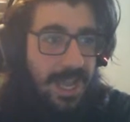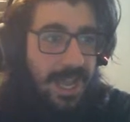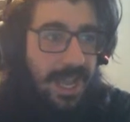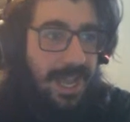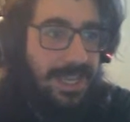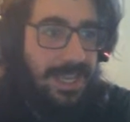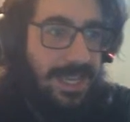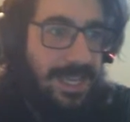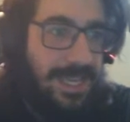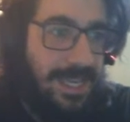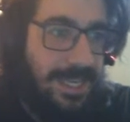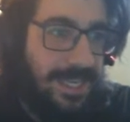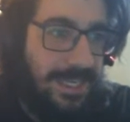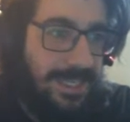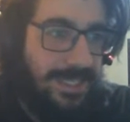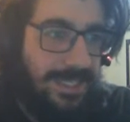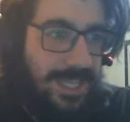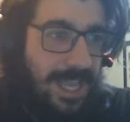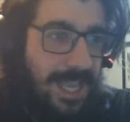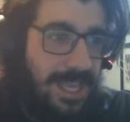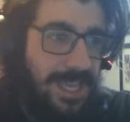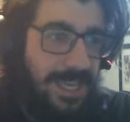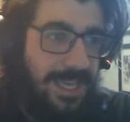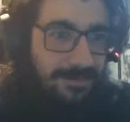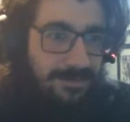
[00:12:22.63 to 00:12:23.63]
I can't
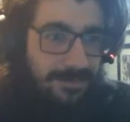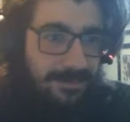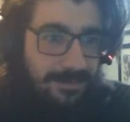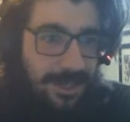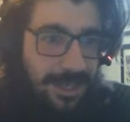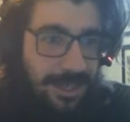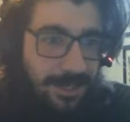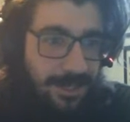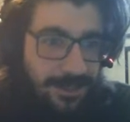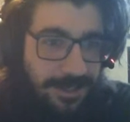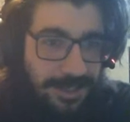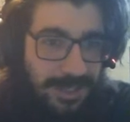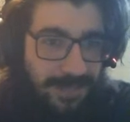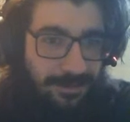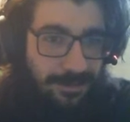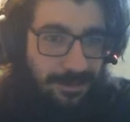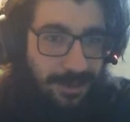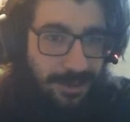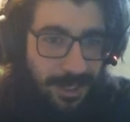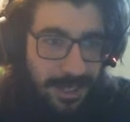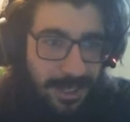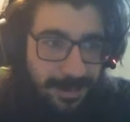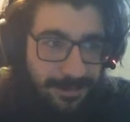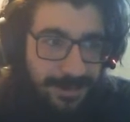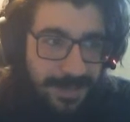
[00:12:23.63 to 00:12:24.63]
take entry level
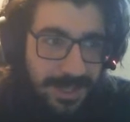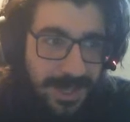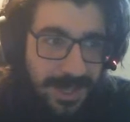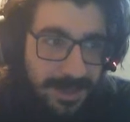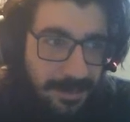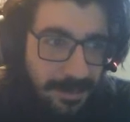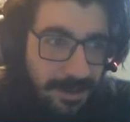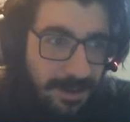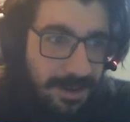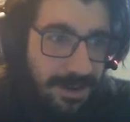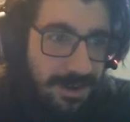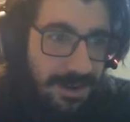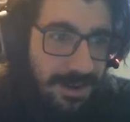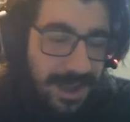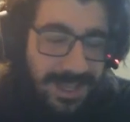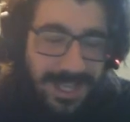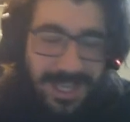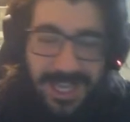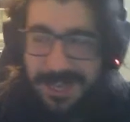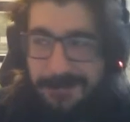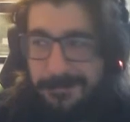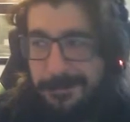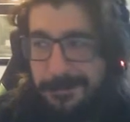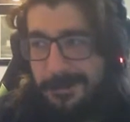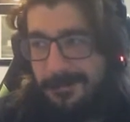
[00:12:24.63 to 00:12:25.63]
jobs anymore. I
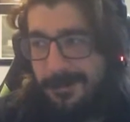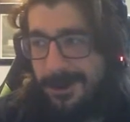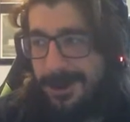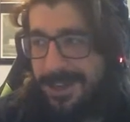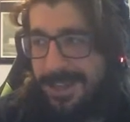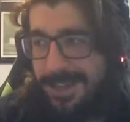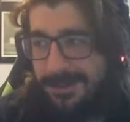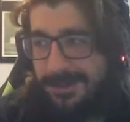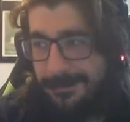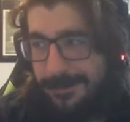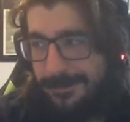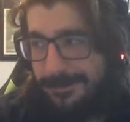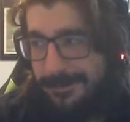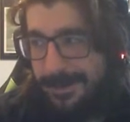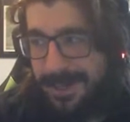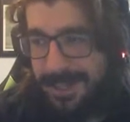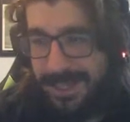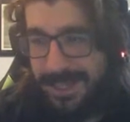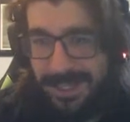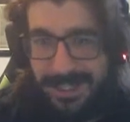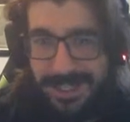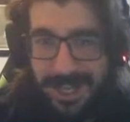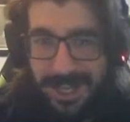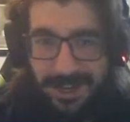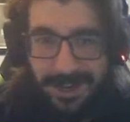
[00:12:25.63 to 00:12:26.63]
can't be working for
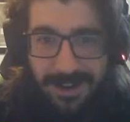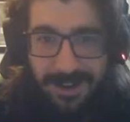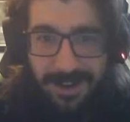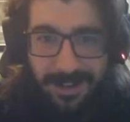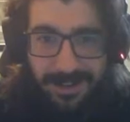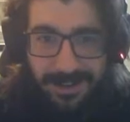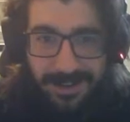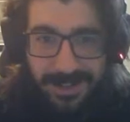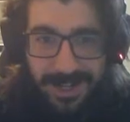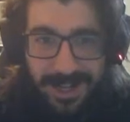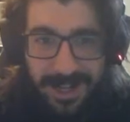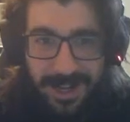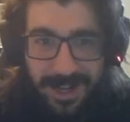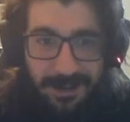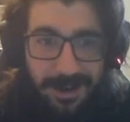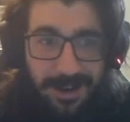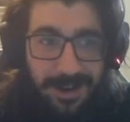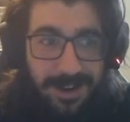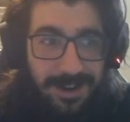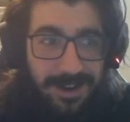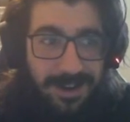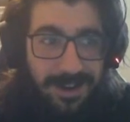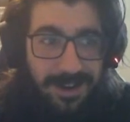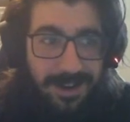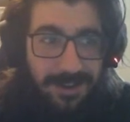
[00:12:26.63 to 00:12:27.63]
fucking $10 an hour
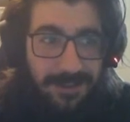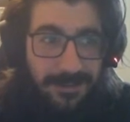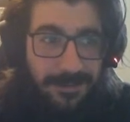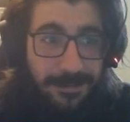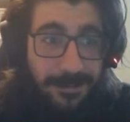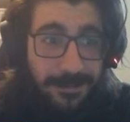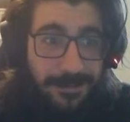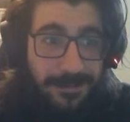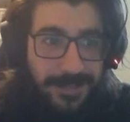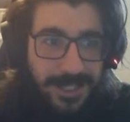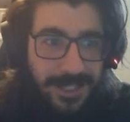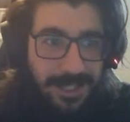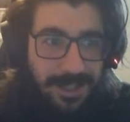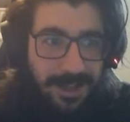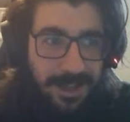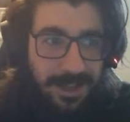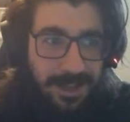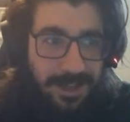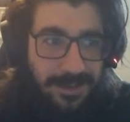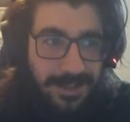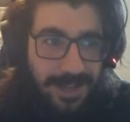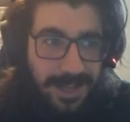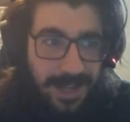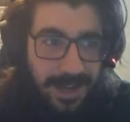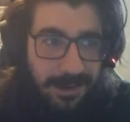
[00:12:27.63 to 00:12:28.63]
or
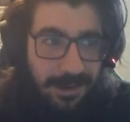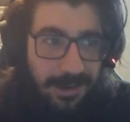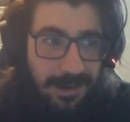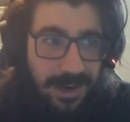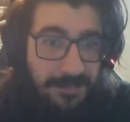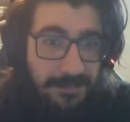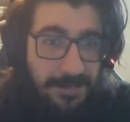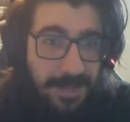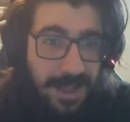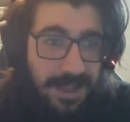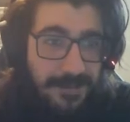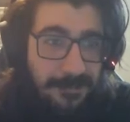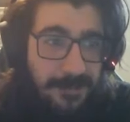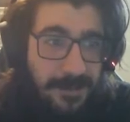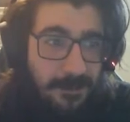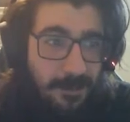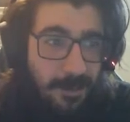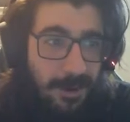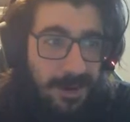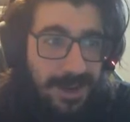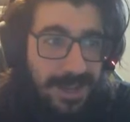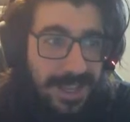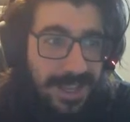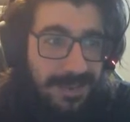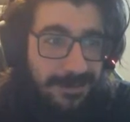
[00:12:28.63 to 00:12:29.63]
$15 an hour. I've been
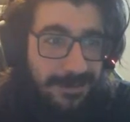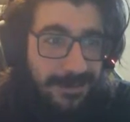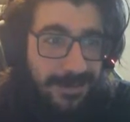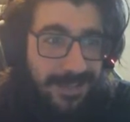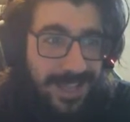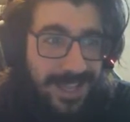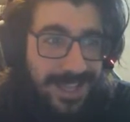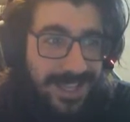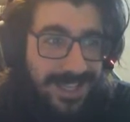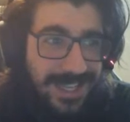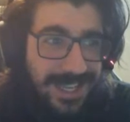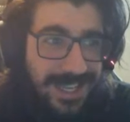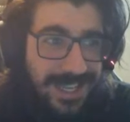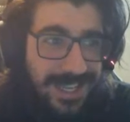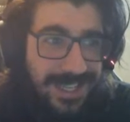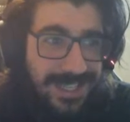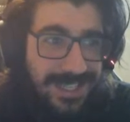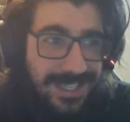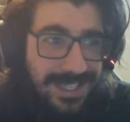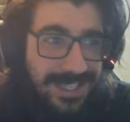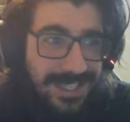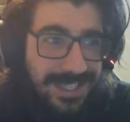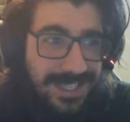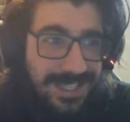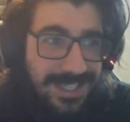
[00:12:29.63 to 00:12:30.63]
working for like a
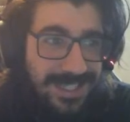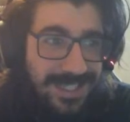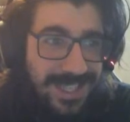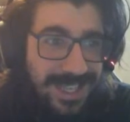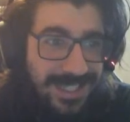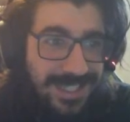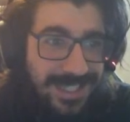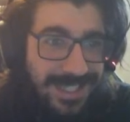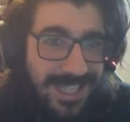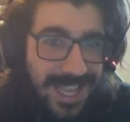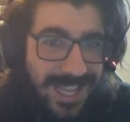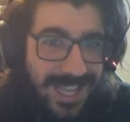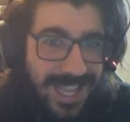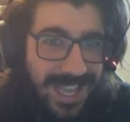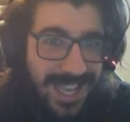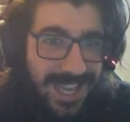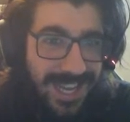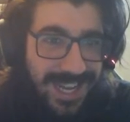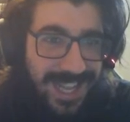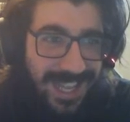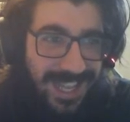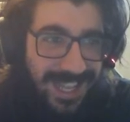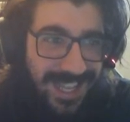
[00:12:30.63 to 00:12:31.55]
a decade.